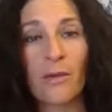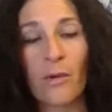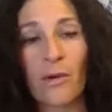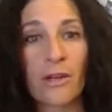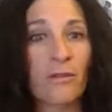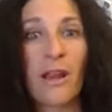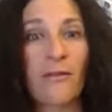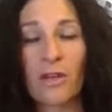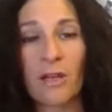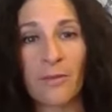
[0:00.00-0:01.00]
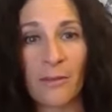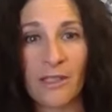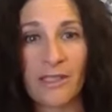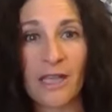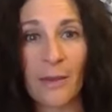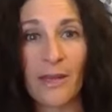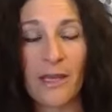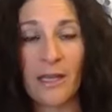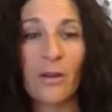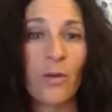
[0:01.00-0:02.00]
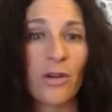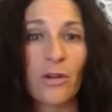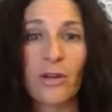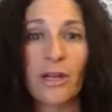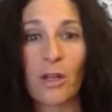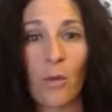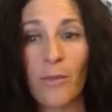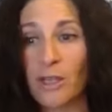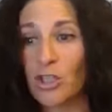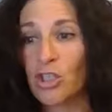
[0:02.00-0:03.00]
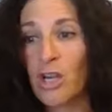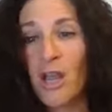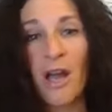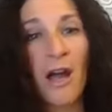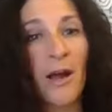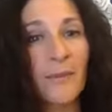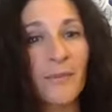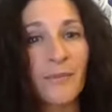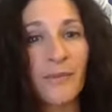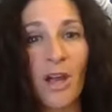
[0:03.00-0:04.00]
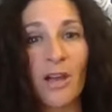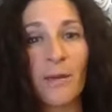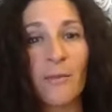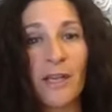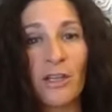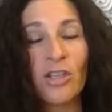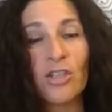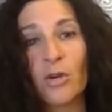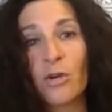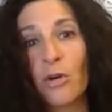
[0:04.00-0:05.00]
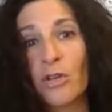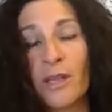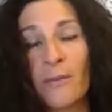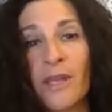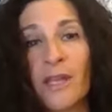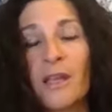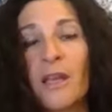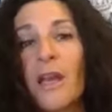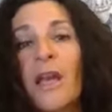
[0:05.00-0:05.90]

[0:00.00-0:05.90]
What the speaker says: or you're never going to be able to stop eating, or you're going to go binge on a binge or something.